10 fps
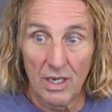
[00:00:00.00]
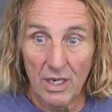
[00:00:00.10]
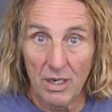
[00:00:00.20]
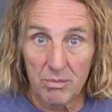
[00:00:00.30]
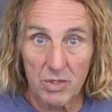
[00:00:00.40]

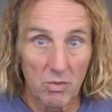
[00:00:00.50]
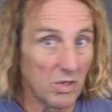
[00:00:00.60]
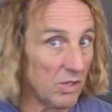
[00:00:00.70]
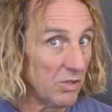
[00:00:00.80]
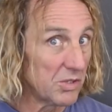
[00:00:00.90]
Um, so
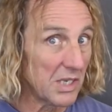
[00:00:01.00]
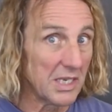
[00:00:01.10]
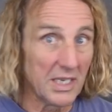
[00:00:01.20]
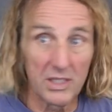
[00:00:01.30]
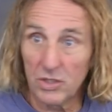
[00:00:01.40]
we're losing
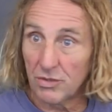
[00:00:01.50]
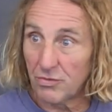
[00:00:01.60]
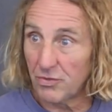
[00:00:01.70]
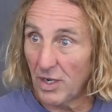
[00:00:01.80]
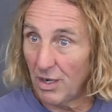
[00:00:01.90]
an inch
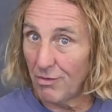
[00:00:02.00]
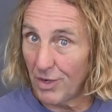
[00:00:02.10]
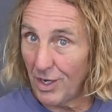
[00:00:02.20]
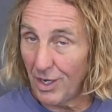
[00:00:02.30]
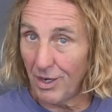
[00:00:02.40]
of, of,
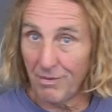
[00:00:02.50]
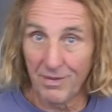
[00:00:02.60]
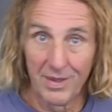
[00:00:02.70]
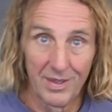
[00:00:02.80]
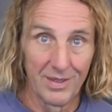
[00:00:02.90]
uh,
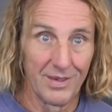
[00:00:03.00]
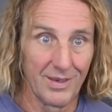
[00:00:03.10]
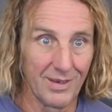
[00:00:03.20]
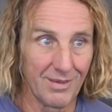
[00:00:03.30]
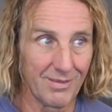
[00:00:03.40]

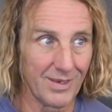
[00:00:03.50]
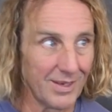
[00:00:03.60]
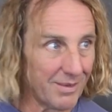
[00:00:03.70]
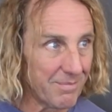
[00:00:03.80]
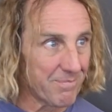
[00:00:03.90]
of
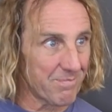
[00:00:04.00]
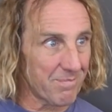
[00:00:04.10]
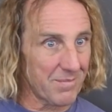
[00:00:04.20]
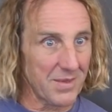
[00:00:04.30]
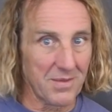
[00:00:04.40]
um,
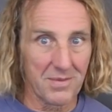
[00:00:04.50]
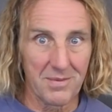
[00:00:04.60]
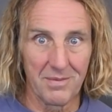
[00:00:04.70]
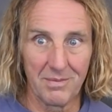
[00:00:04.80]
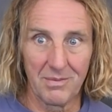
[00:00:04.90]

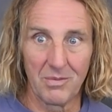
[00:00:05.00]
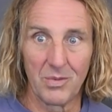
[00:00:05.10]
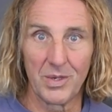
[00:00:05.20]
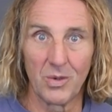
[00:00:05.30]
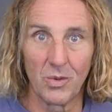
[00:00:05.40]

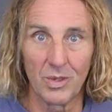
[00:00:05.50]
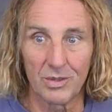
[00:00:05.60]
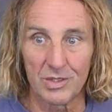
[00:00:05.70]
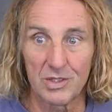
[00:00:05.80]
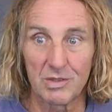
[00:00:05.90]
real world